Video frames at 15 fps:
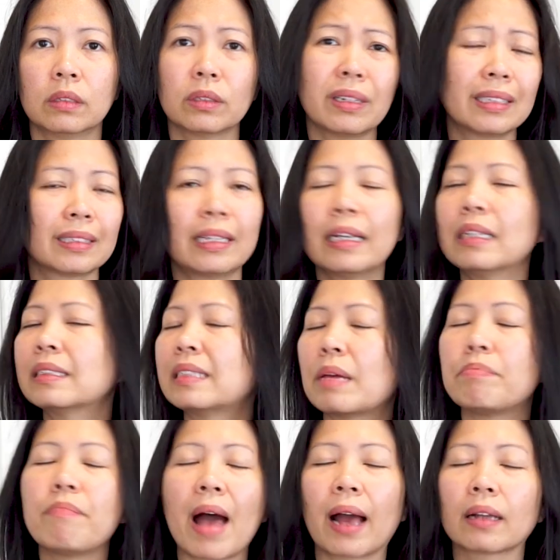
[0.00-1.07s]
So let's take a
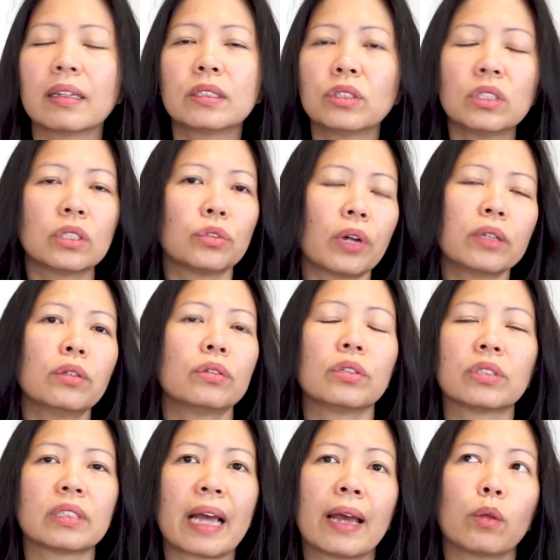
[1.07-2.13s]
step back. Let's just try to
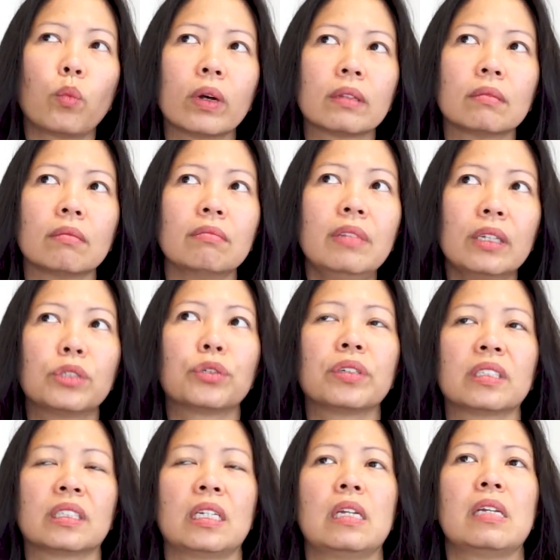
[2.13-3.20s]
understand what
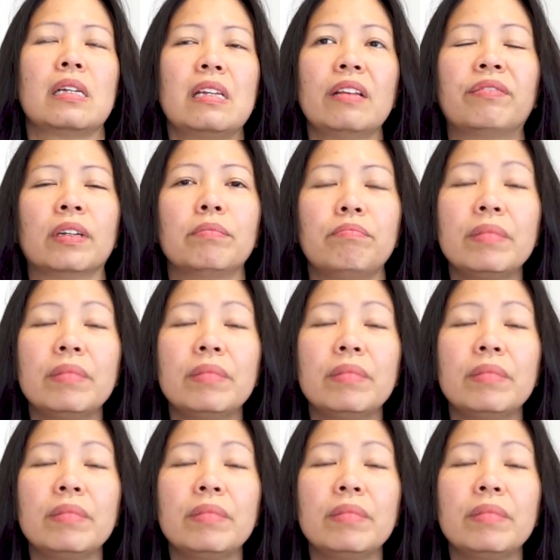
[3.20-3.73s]
literacy even